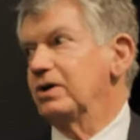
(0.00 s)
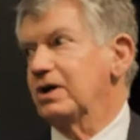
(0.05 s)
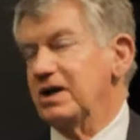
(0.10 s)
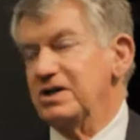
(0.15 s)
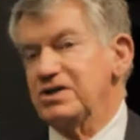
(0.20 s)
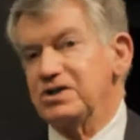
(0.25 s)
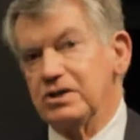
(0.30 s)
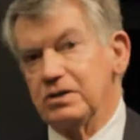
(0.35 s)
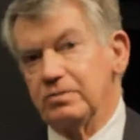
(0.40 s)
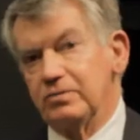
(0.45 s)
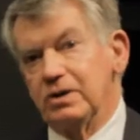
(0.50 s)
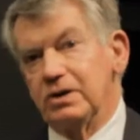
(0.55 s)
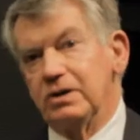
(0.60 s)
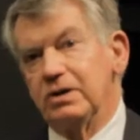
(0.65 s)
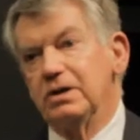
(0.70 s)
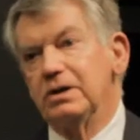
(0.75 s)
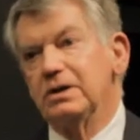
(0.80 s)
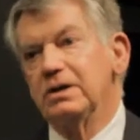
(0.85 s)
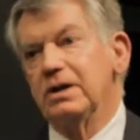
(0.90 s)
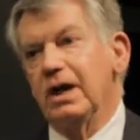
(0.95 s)
customer.
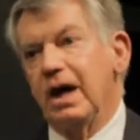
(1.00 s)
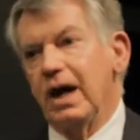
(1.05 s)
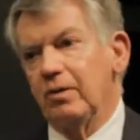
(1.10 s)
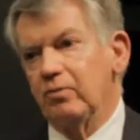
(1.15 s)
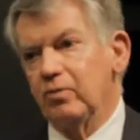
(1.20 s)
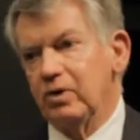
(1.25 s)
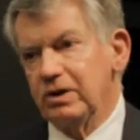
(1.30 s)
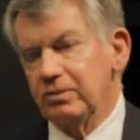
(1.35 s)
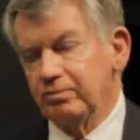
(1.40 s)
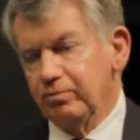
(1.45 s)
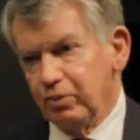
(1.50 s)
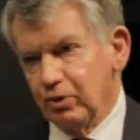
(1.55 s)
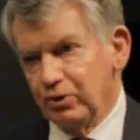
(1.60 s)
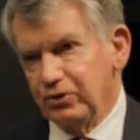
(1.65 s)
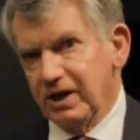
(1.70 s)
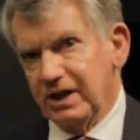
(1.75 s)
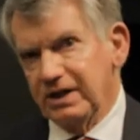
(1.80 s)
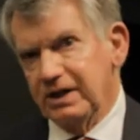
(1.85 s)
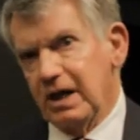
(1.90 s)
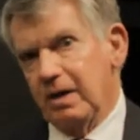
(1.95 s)
And we put
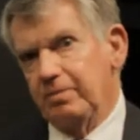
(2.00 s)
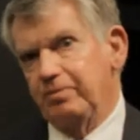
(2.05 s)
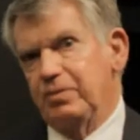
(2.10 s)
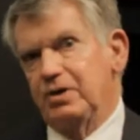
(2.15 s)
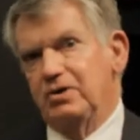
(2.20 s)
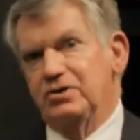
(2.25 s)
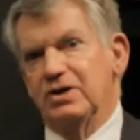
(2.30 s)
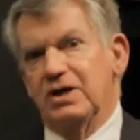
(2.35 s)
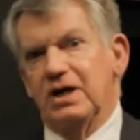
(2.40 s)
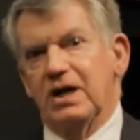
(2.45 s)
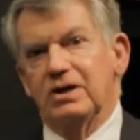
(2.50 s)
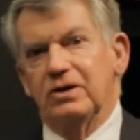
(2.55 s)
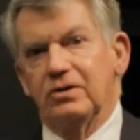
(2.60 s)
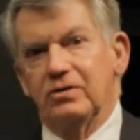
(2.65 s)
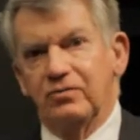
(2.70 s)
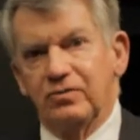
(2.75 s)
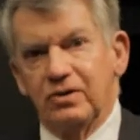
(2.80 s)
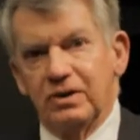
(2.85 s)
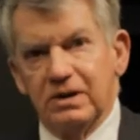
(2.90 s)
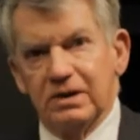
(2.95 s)
that up as a kind
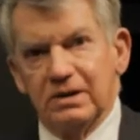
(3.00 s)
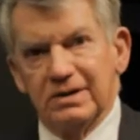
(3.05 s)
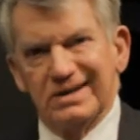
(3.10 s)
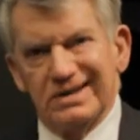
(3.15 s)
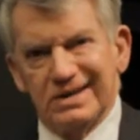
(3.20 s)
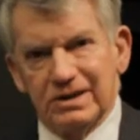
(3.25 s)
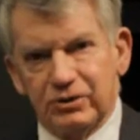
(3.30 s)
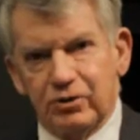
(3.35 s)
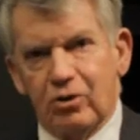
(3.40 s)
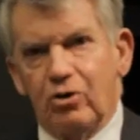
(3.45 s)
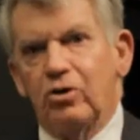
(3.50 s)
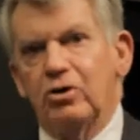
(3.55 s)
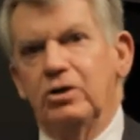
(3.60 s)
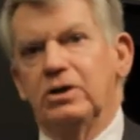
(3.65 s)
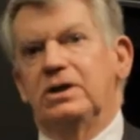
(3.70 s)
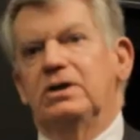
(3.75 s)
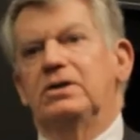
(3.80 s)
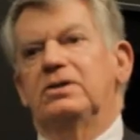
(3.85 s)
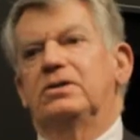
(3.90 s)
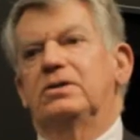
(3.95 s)
of
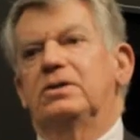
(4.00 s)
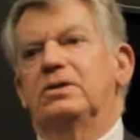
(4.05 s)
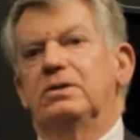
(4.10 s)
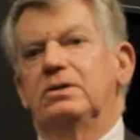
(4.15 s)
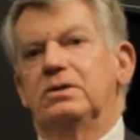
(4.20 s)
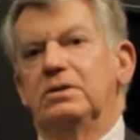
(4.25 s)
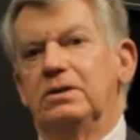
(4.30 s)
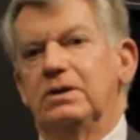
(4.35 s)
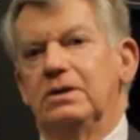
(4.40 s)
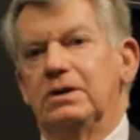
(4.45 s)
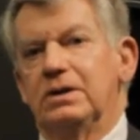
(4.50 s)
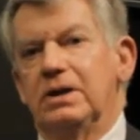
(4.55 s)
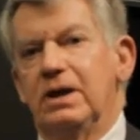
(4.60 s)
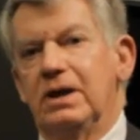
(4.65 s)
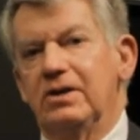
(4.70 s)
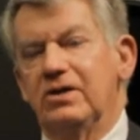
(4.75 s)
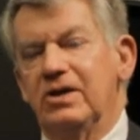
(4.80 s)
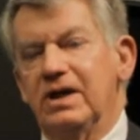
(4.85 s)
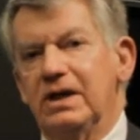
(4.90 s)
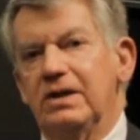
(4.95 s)
target.
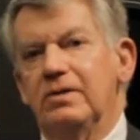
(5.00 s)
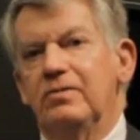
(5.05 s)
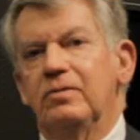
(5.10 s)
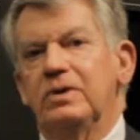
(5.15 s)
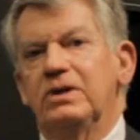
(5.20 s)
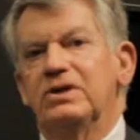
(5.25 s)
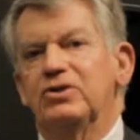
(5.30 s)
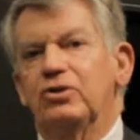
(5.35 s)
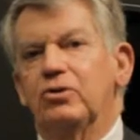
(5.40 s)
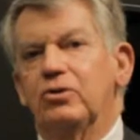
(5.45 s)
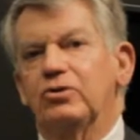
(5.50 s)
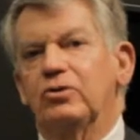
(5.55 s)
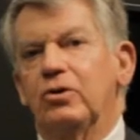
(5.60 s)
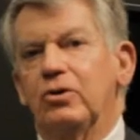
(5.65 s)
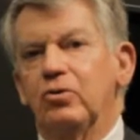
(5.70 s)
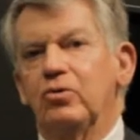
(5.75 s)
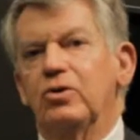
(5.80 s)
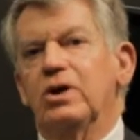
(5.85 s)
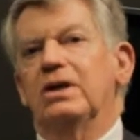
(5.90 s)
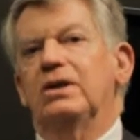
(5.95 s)
And then we start to
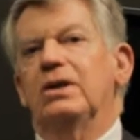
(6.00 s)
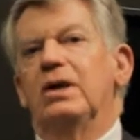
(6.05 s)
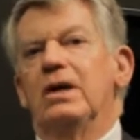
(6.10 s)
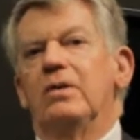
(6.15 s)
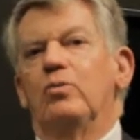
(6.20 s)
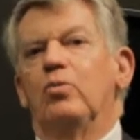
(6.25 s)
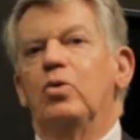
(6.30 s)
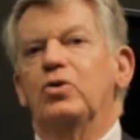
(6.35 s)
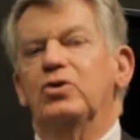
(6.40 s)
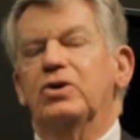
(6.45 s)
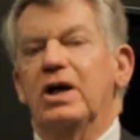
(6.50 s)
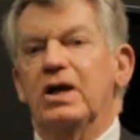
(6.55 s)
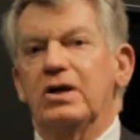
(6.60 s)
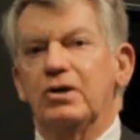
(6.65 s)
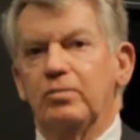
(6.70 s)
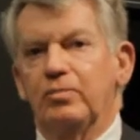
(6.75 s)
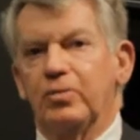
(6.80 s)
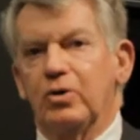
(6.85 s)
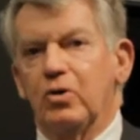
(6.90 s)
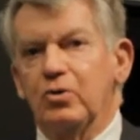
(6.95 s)
look at what kind
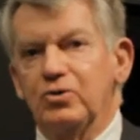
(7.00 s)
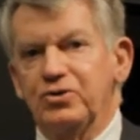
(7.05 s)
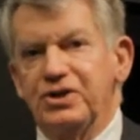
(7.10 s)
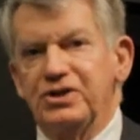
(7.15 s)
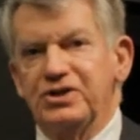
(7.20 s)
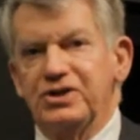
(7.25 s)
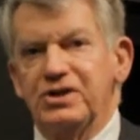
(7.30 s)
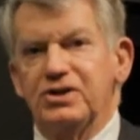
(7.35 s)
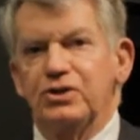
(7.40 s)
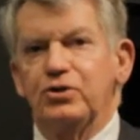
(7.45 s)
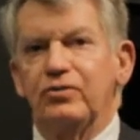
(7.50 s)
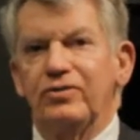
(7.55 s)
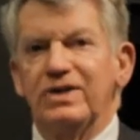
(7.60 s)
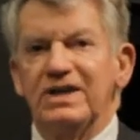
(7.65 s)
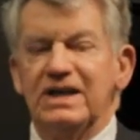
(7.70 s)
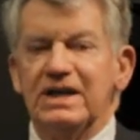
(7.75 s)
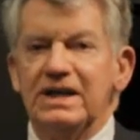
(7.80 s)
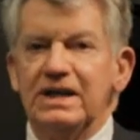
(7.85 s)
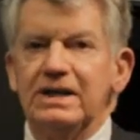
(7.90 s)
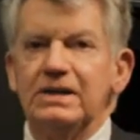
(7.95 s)
of processes do we
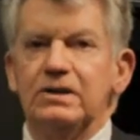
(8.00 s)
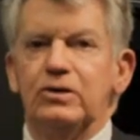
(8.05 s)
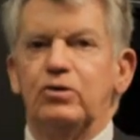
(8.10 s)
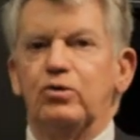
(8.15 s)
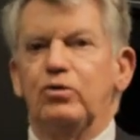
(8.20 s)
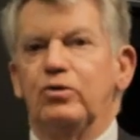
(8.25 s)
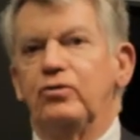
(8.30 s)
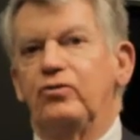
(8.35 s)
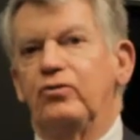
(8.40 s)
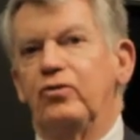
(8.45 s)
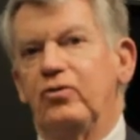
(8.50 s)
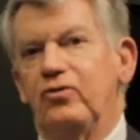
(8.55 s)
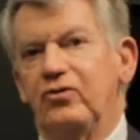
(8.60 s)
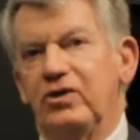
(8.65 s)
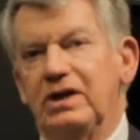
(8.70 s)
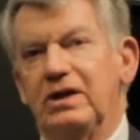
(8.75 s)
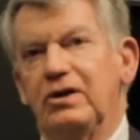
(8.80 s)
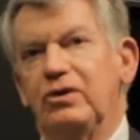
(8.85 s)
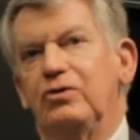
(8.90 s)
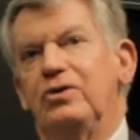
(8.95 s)
need to
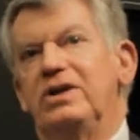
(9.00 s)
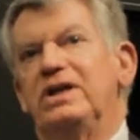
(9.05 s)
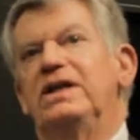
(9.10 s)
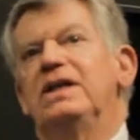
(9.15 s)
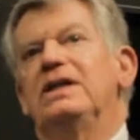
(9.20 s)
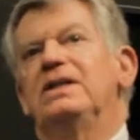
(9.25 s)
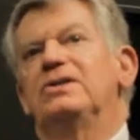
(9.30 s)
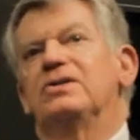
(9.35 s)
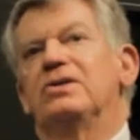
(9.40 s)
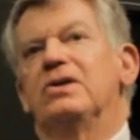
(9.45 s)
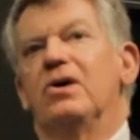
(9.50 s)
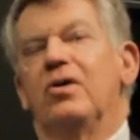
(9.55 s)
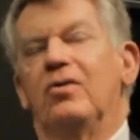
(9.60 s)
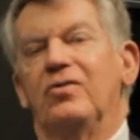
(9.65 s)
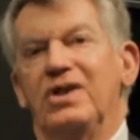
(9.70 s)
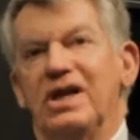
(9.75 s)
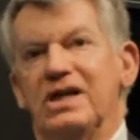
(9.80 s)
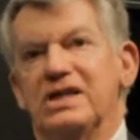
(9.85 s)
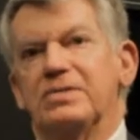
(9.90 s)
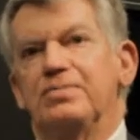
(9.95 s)
fulfill the needs of
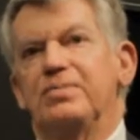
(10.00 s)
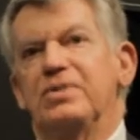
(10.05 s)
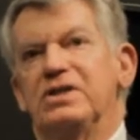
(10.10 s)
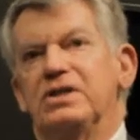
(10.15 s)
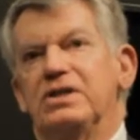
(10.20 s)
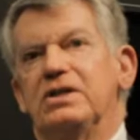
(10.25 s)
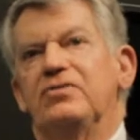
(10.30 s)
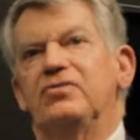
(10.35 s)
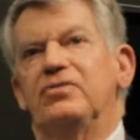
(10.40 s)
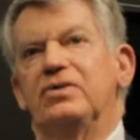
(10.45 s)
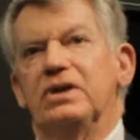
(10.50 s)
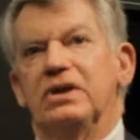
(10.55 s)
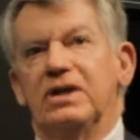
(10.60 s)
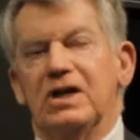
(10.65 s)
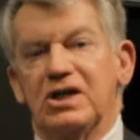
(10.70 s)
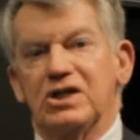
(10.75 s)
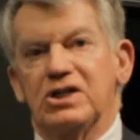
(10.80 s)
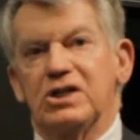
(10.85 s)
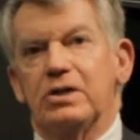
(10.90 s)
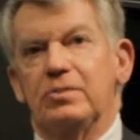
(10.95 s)
that specific
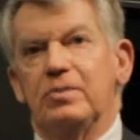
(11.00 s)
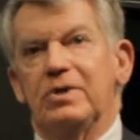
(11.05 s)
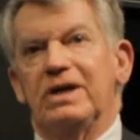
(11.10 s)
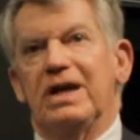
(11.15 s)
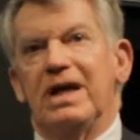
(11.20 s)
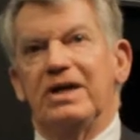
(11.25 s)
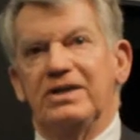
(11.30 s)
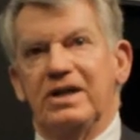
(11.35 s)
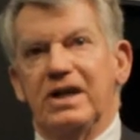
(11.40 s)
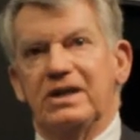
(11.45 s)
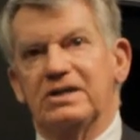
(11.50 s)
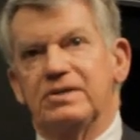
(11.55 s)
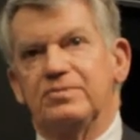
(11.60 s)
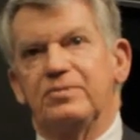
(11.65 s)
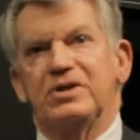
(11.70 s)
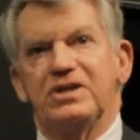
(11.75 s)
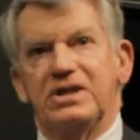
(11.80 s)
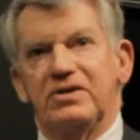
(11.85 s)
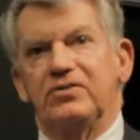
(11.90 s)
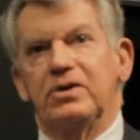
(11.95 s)
customer at that
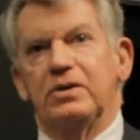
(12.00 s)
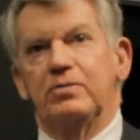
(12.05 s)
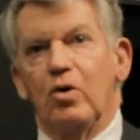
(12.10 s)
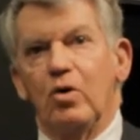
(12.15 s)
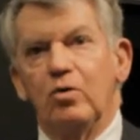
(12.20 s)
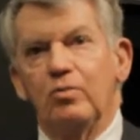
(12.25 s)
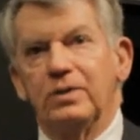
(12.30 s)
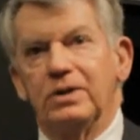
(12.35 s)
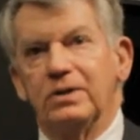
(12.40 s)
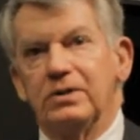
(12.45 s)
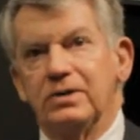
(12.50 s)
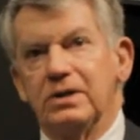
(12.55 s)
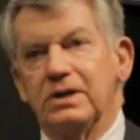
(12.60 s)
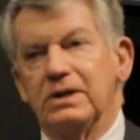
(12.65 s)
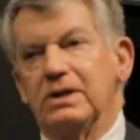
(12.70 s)
specific moment.